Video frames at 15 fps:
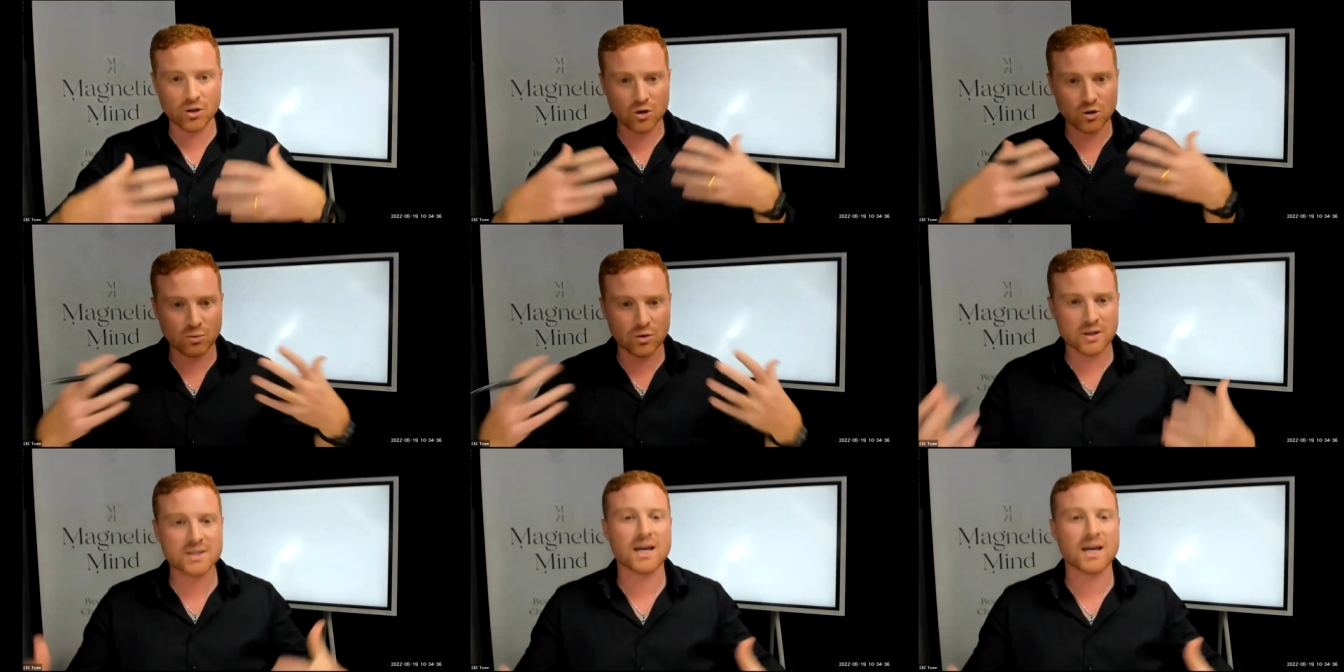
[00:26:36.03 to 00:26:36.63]
you
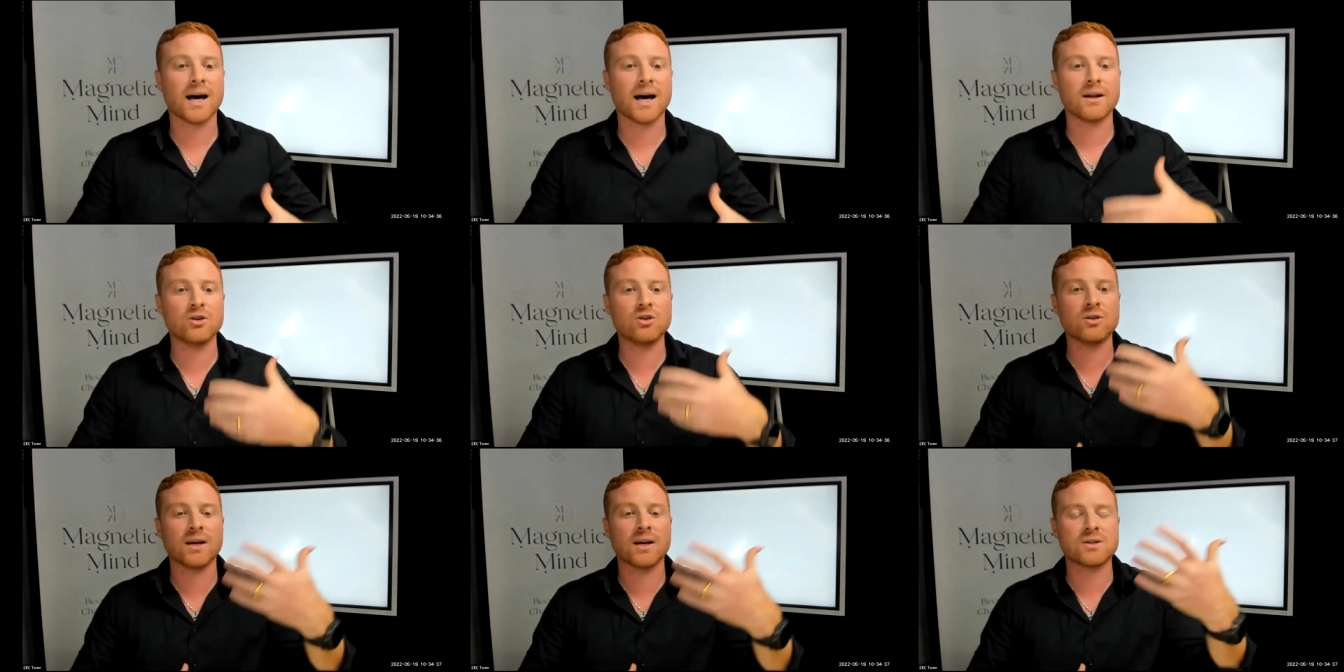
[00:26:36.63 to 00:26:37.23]
worked hard and
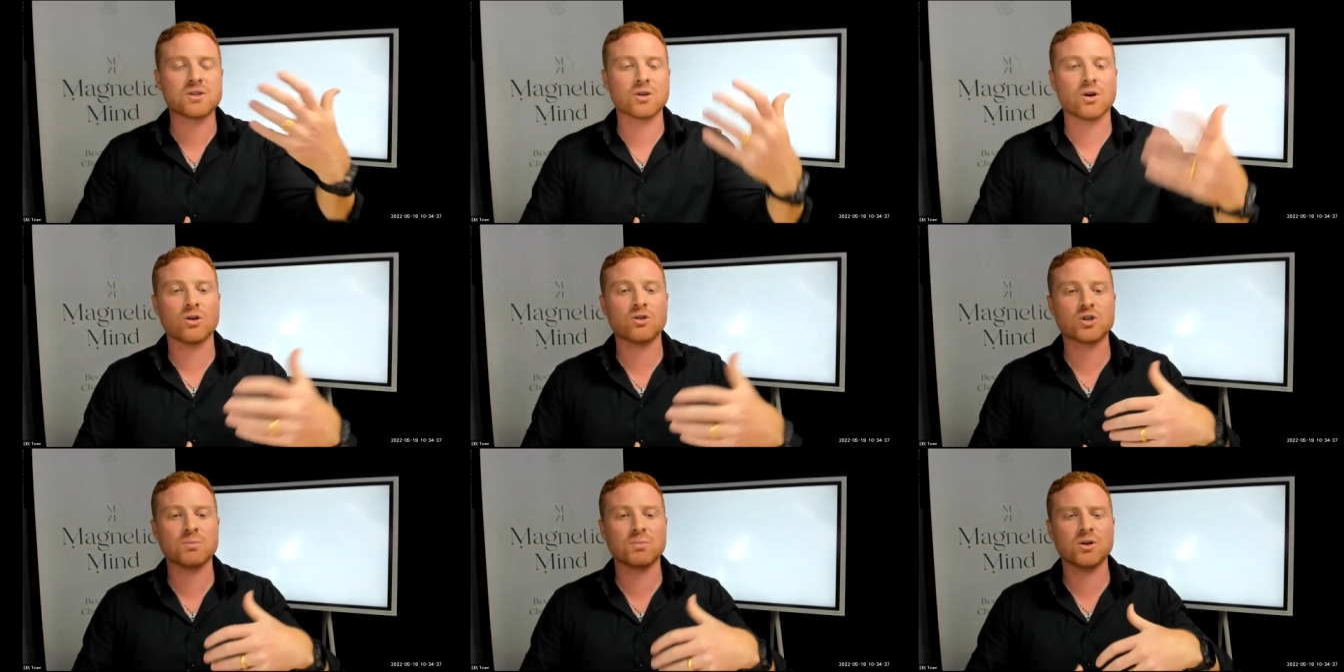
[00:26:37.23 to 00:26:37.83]
you get to
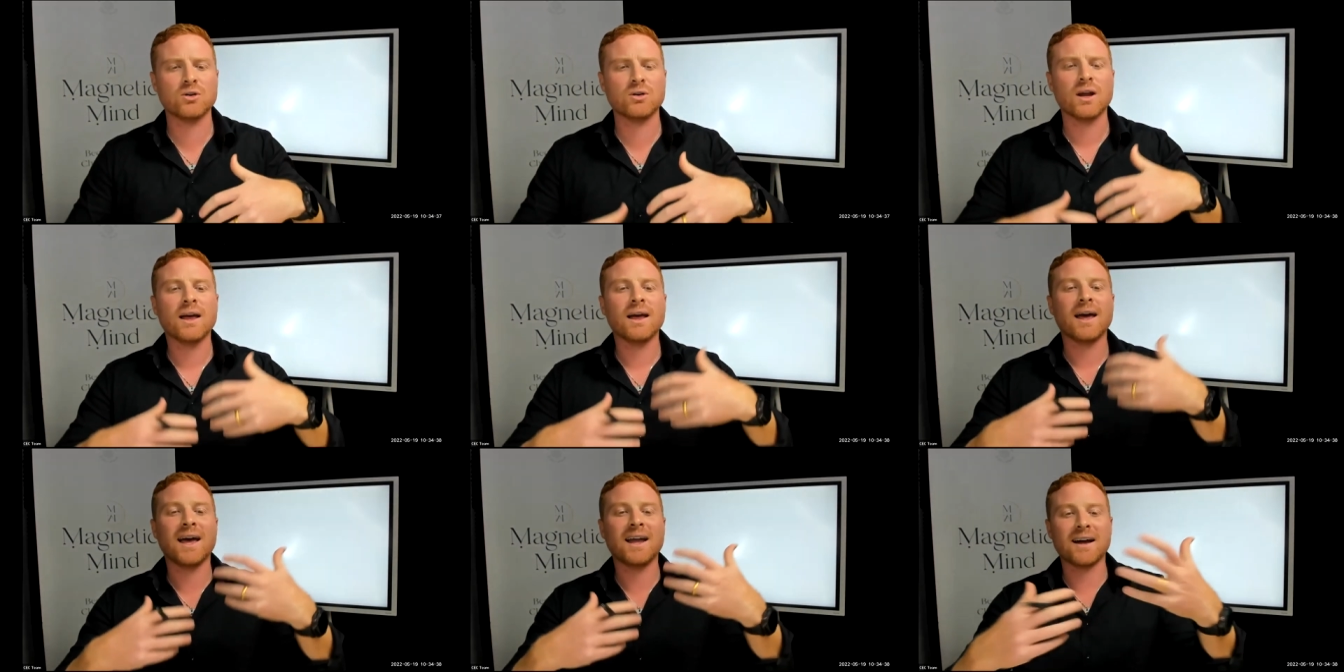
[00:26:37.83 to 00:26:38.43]
contribute
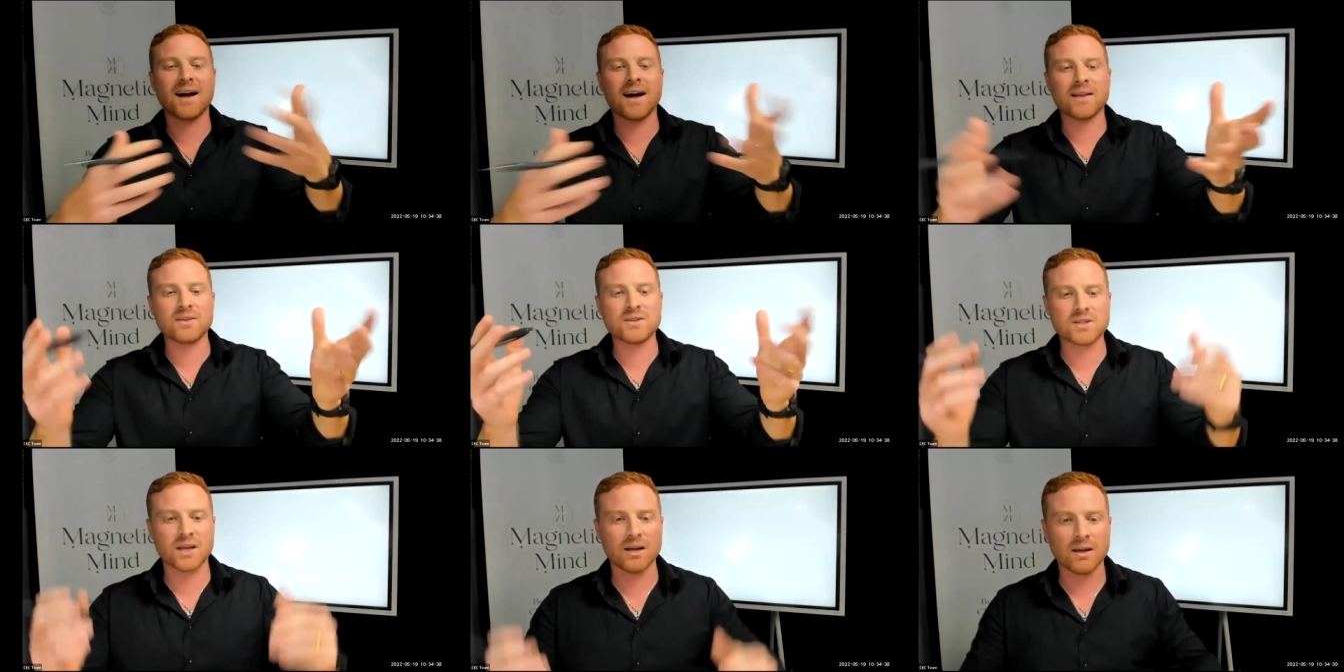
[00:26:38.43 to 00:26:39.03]
and
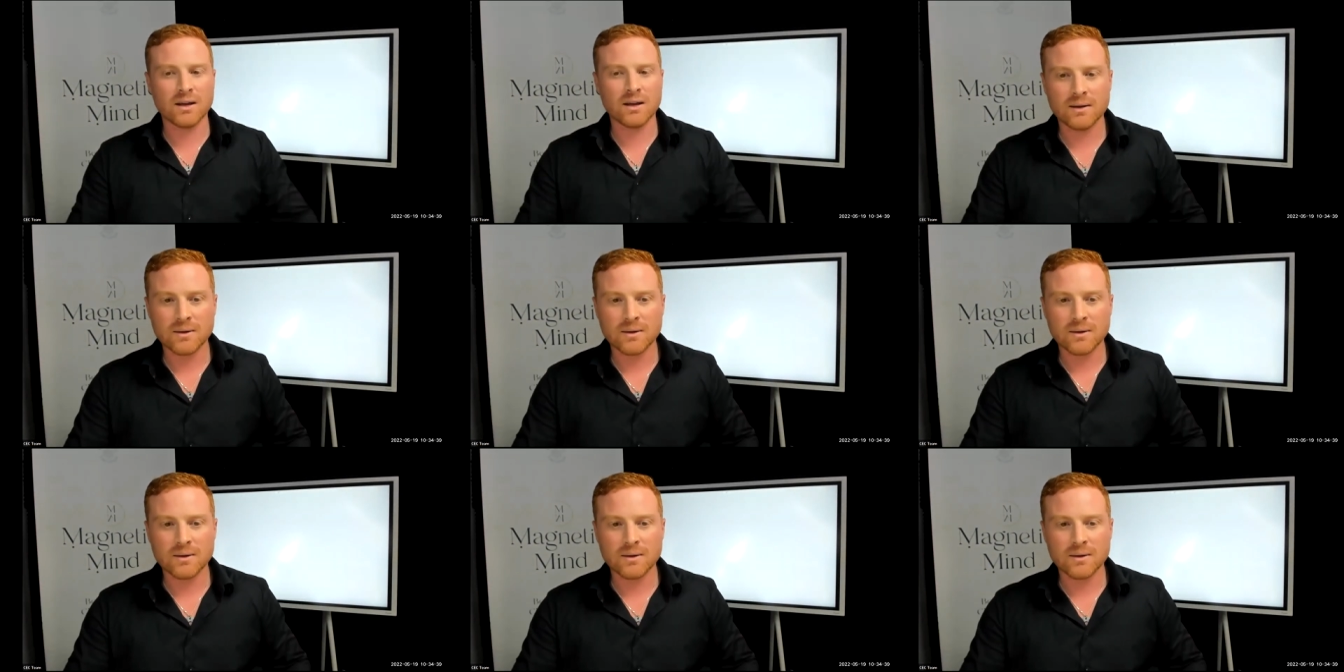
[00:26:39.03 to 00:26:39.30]
others get.